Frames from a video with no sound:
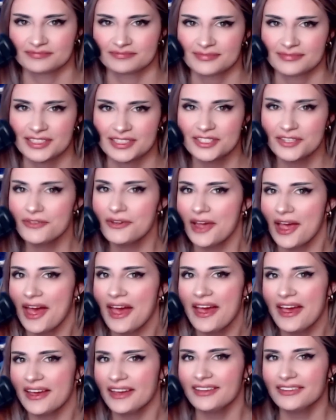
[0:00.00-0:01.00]
it's
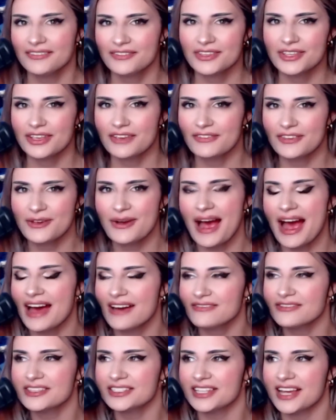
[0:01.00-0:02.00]
okay. If you
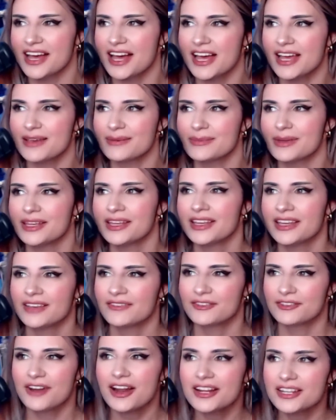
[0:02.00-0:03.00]
have the time,
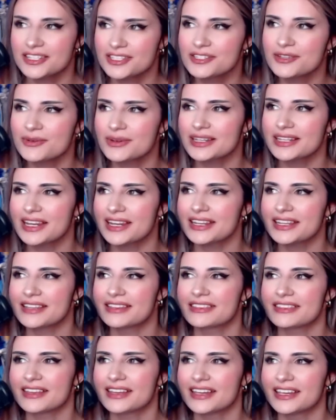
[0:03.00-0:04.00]
if you're not doing
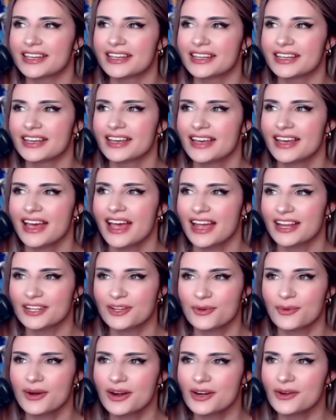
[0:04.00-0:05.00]
anything and
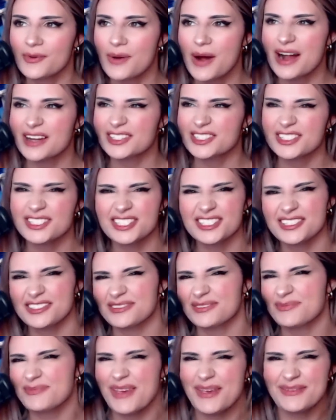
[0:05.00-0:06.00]
you want to watch it, just
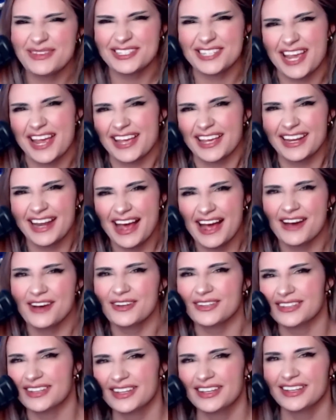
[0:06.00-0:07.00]
maybe check it
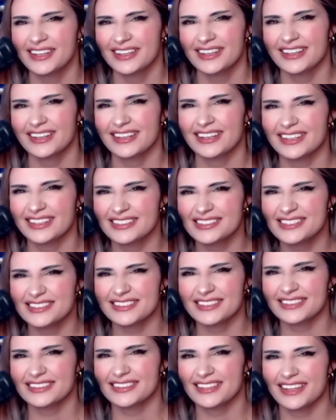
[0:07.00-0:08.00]
out. I
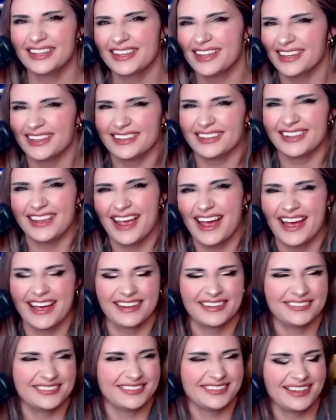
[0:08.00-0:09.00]

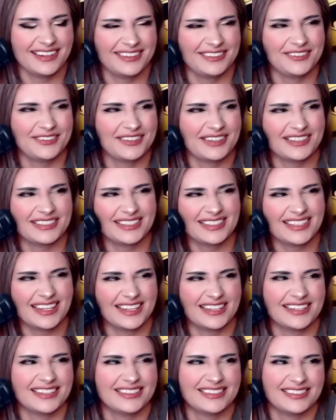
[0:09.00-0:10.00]
don't know what else to
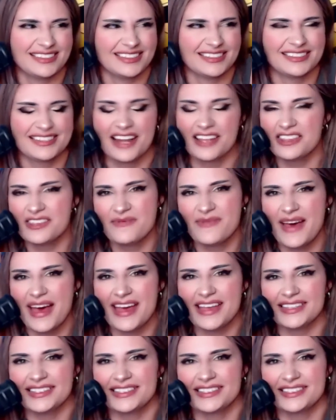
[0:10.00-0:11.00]
say. It's not the
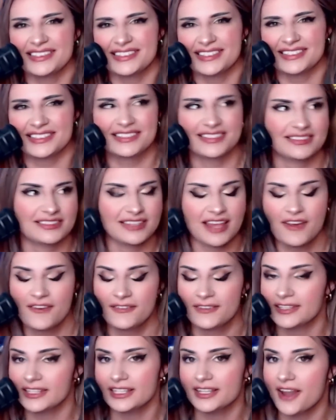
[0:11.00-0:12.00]
best. It's
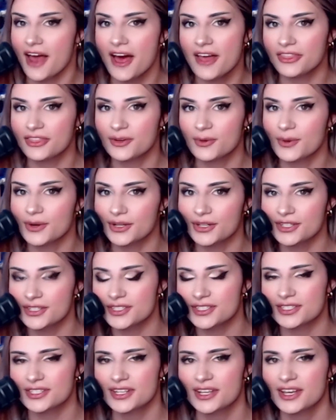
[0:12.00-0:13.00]
definitely not the
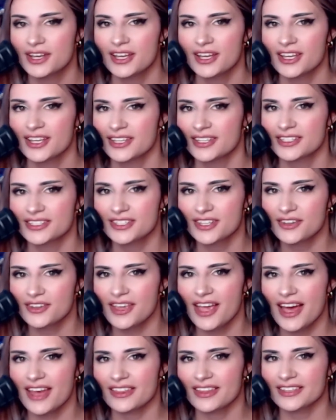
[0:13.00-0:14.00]
worst. So
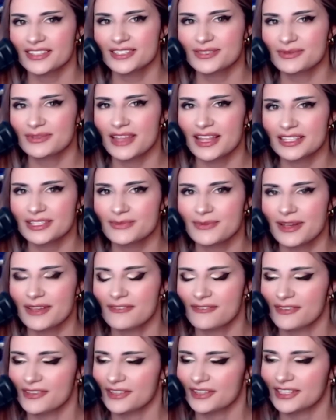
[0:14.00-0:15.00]
yeah, that's my
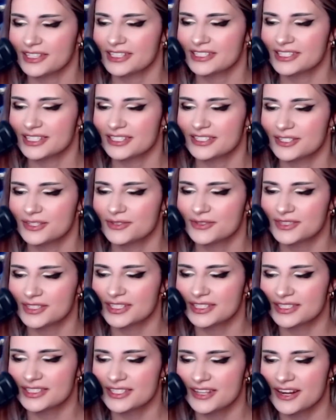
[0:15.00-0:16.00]
feelings and two
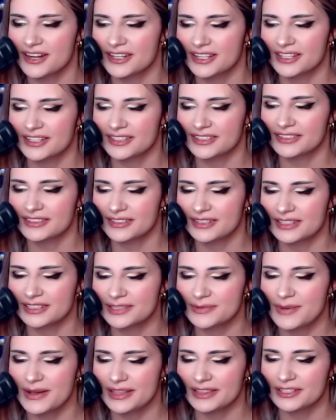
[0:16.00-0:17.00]
cents on it. And
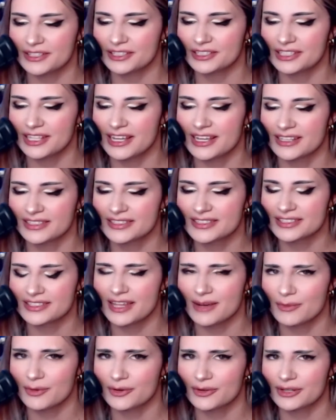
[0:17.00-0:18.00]
that's my little
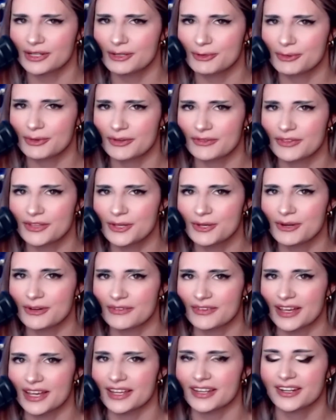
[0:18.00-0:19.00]
summary review
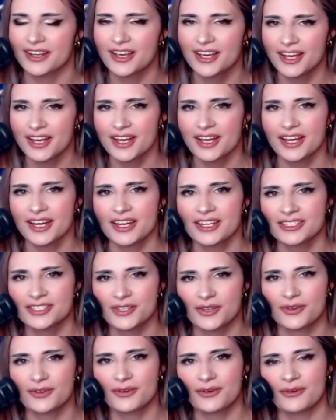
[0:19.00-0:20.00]
of it.
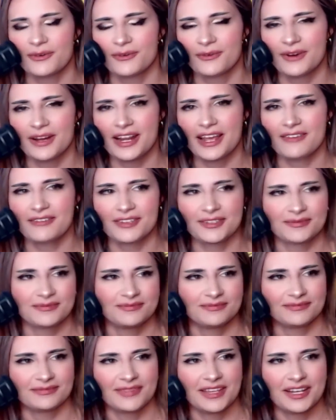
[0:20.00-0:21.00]
So whatever.
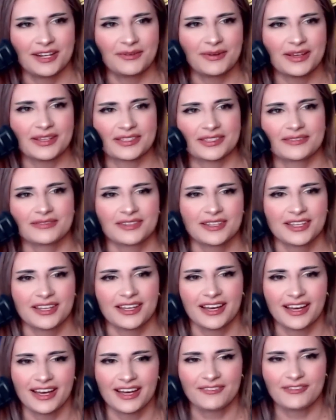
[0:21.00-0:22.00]
Anyways,
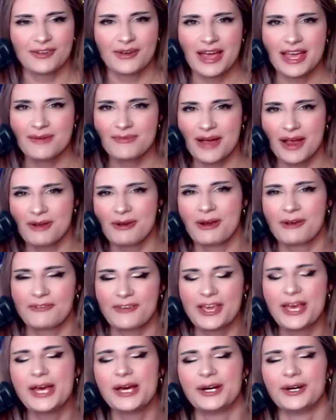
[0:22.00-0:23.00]
if you hate my
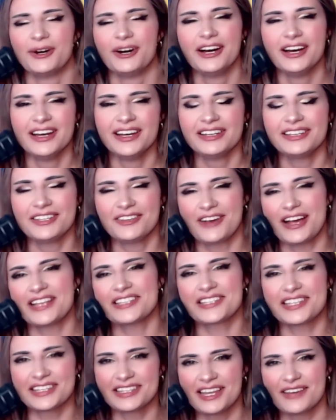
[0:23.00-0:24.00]
review, you
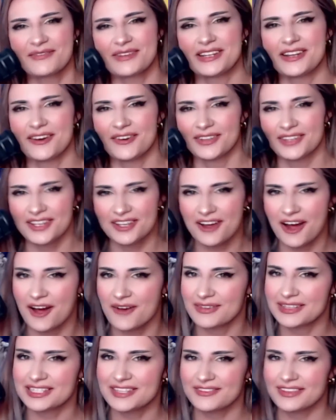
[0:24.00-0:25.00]
guys can let me know in the
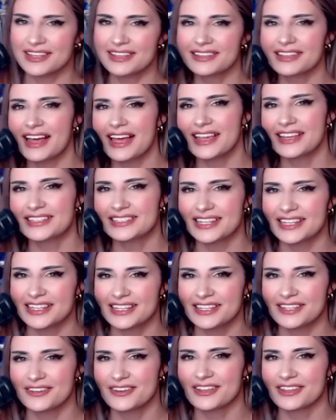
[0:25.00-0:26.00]
comments. If you liked it,
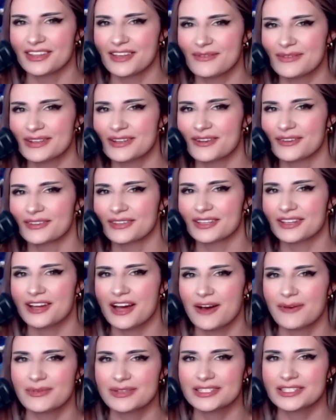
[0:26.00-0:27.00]
you can let me know in the
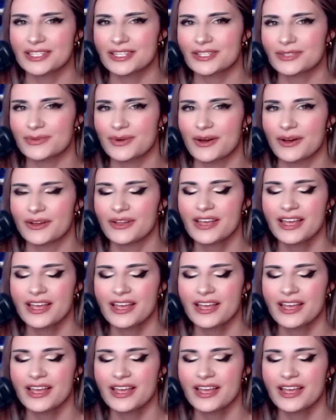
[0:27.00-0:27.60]
comments as well.